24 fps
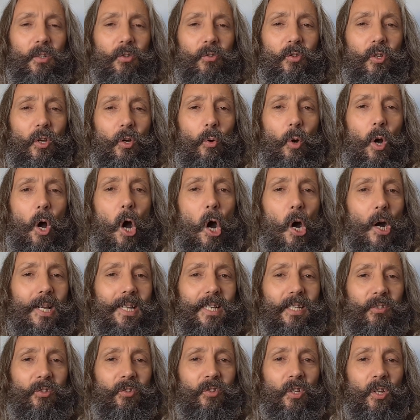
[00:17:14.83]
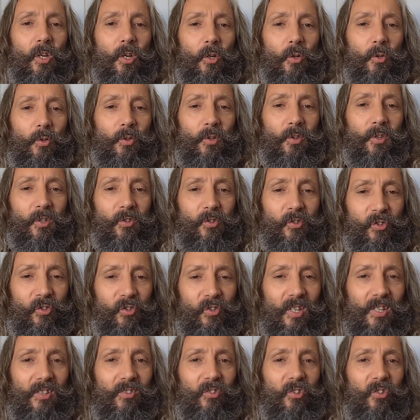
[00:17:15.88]
So ISO, the
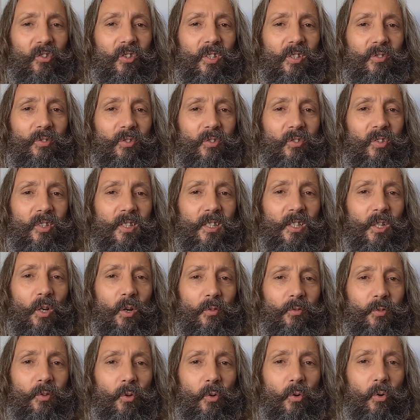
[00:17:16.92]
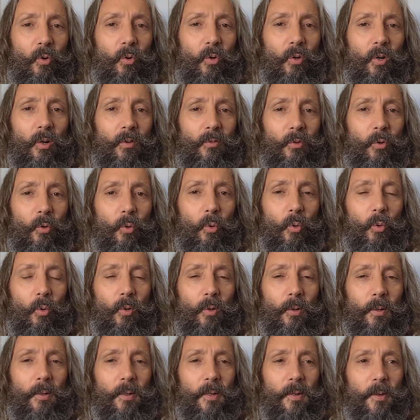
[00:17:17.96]
sensitivity of
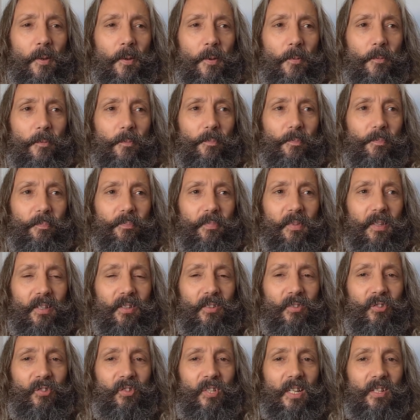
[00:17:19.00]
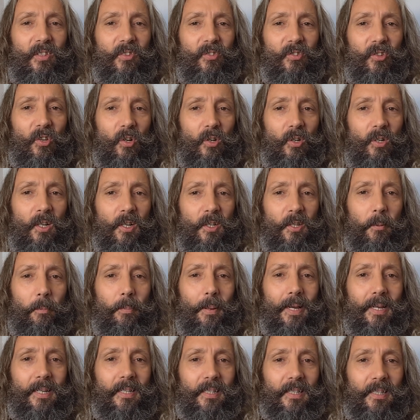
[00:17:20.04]
your sensor at the
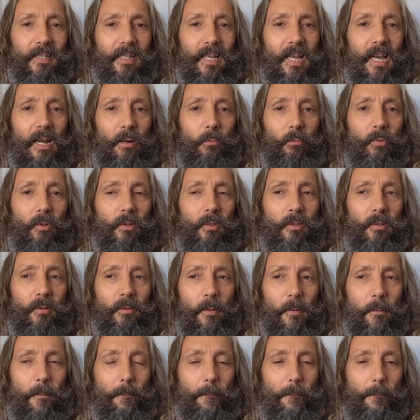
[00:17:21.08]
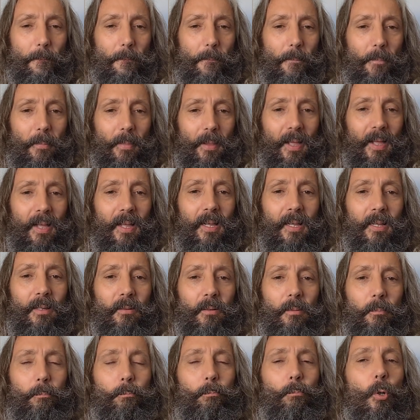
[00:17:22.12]
back of the camera.
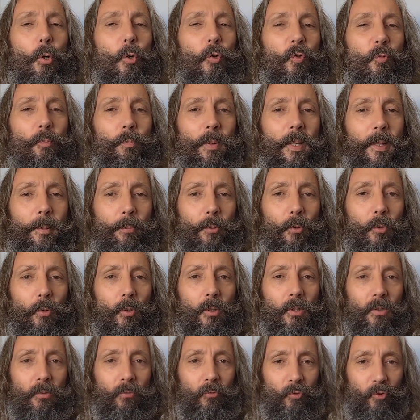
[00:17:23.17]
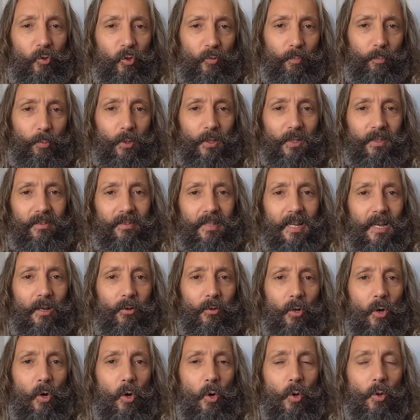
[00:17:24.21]
Most people just put it
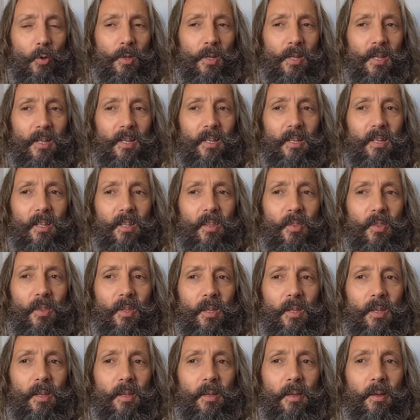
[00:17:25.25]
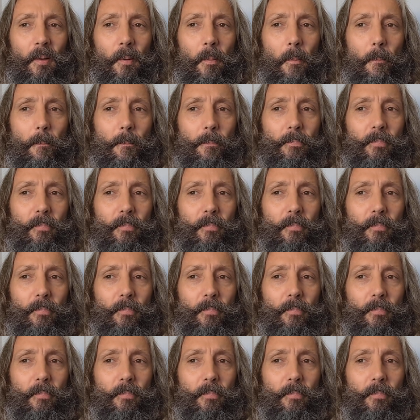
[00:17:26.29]
down on the